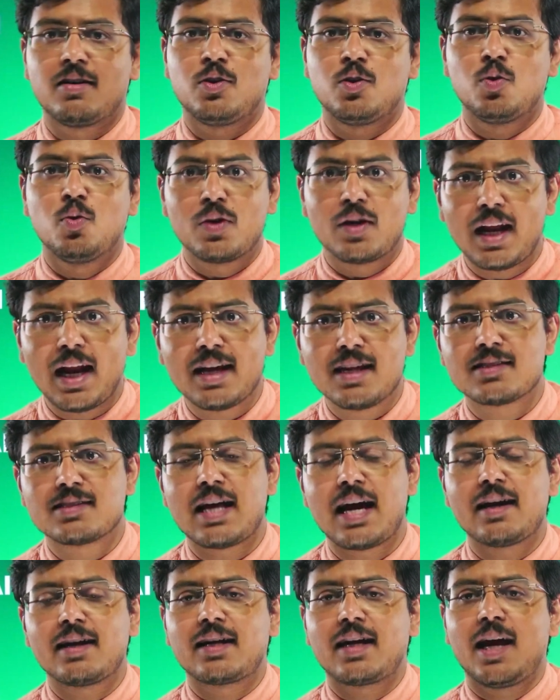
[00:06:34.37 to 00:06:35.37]
Utilize
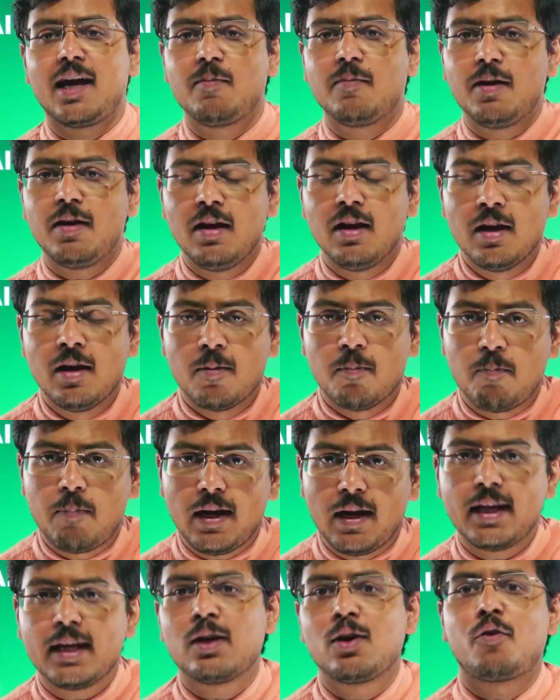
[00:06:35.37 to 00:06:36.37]
that time in
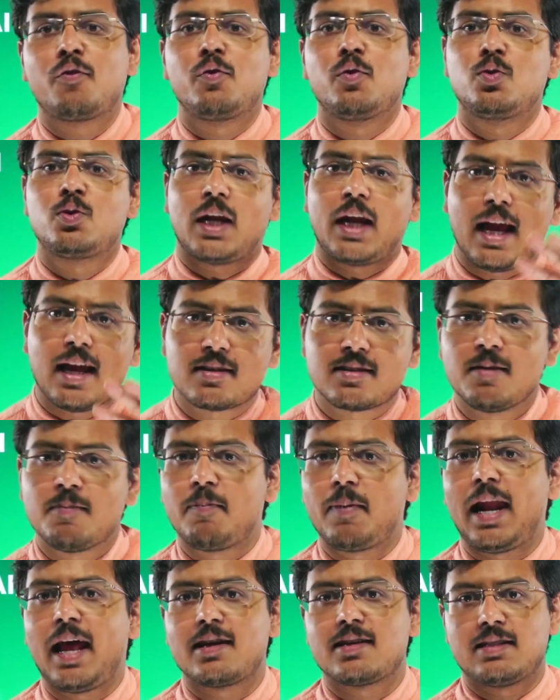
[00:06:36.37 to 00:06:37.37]
building your future, as
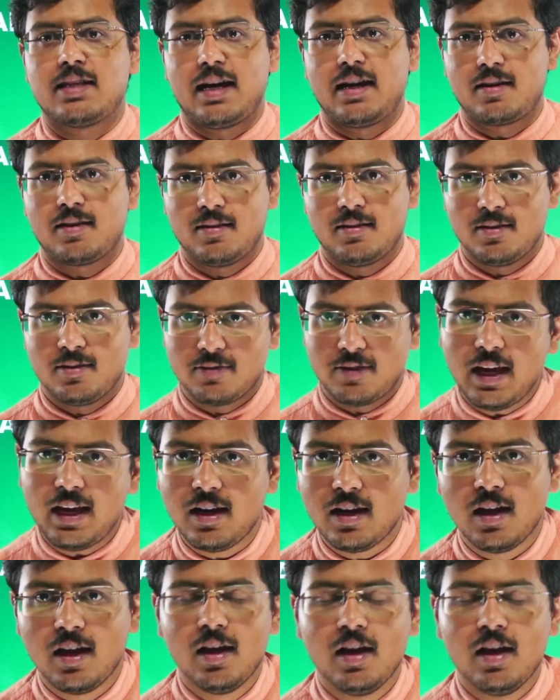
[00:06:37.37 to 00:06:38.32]
simple as that. Fine.